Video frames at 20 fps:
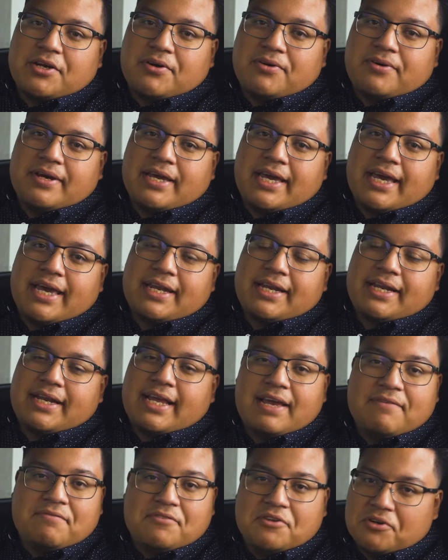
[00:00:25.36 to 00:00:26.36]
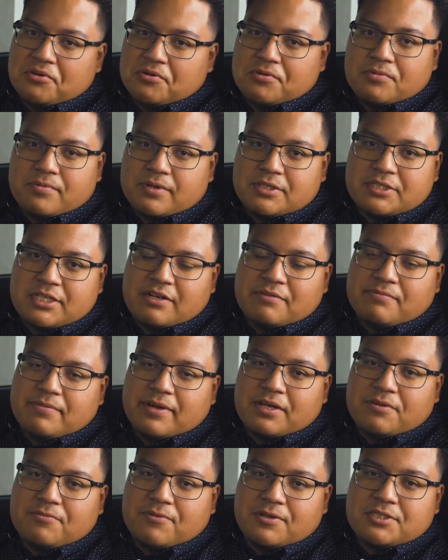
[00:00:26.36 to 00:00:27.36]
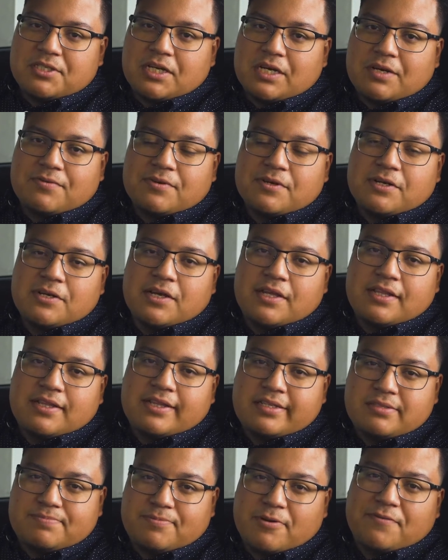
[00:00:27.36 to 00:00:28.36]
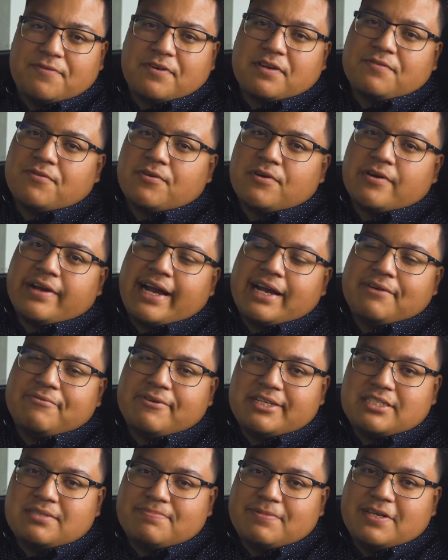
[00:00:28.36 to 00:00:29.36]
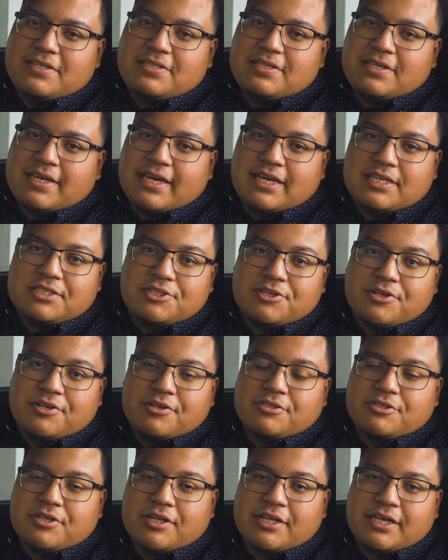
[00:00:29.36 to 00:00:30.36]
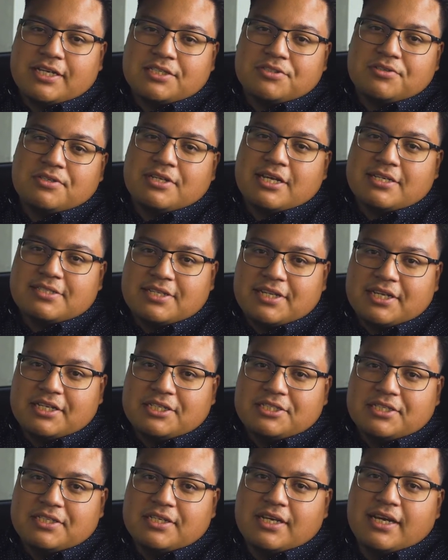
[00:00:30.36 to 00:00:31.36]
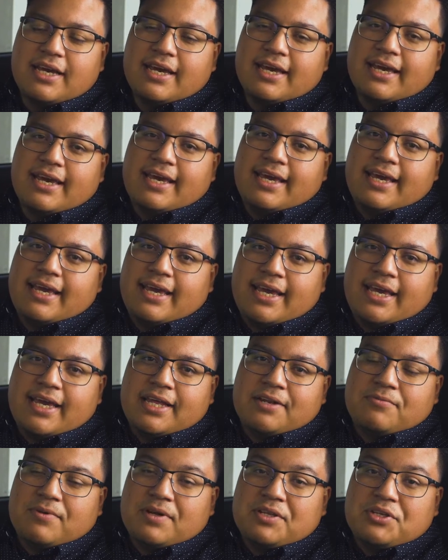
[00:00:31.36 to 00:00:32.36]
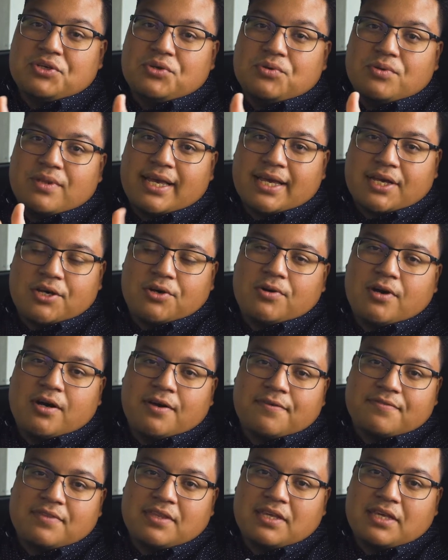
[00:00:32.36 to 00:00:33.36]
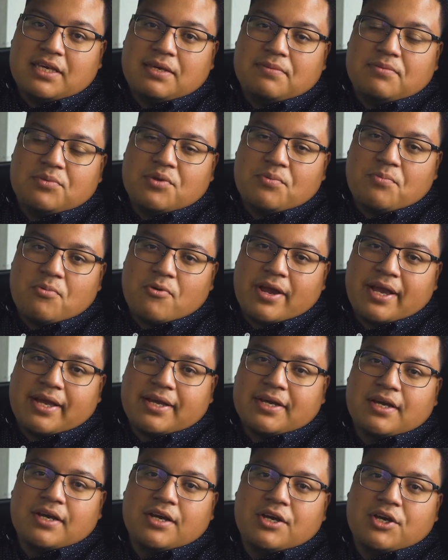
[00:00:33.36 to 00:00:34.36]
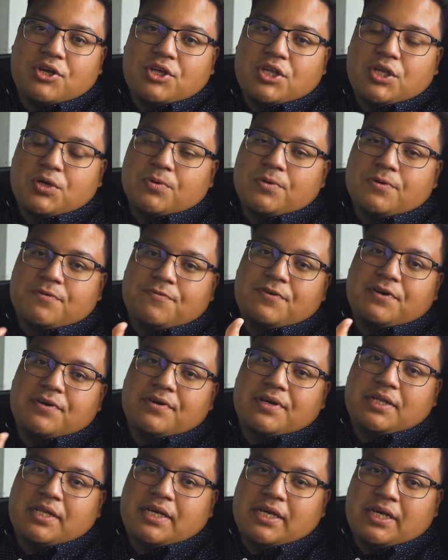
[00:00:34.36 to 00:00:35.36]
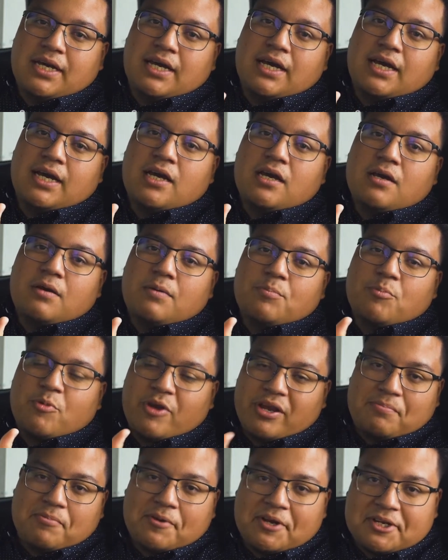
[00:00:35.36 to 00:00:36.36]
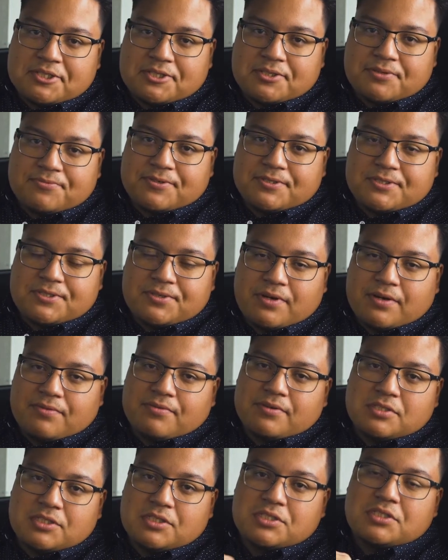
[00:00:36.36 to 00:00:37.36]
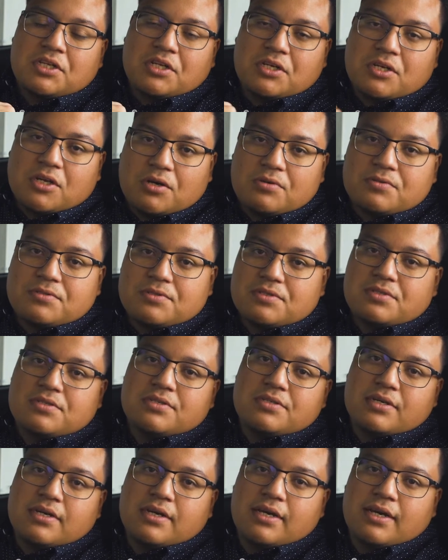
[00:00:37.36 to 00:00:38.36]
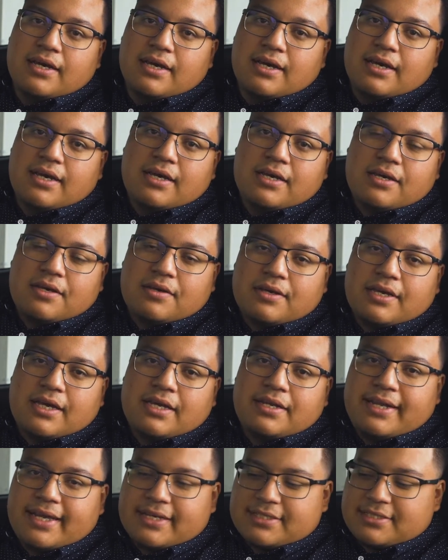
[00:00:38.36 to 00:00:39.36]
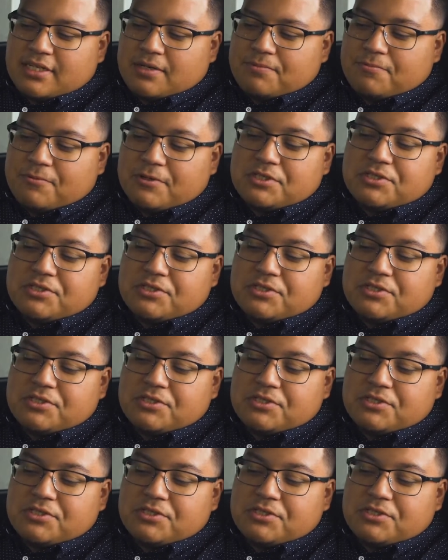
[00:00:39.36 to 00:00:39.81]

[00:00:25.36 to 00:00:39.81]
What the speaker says: to go ahead and have no regenerative braking whatsoever. It's perfect for highway speeds in case you're trying to get to a destination. And when you let go off the brake, you won't feel any brake pressure whatsoever. It's just going to coast. Okay, next up, we